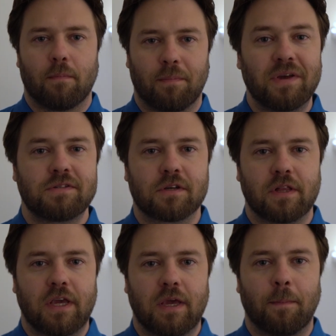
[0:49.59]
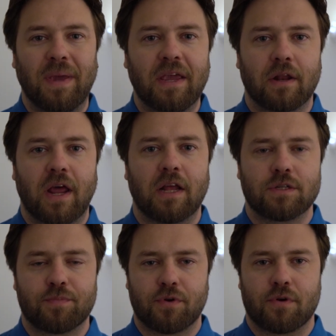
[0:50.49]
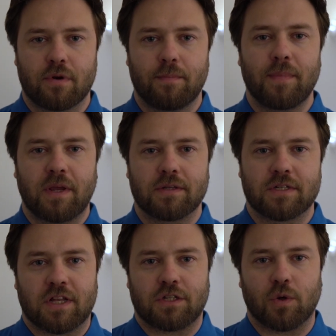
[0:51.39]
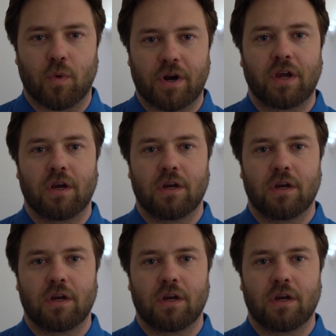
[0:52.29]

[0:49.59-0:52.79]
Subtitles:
Basically, being an entrepreneur means that you work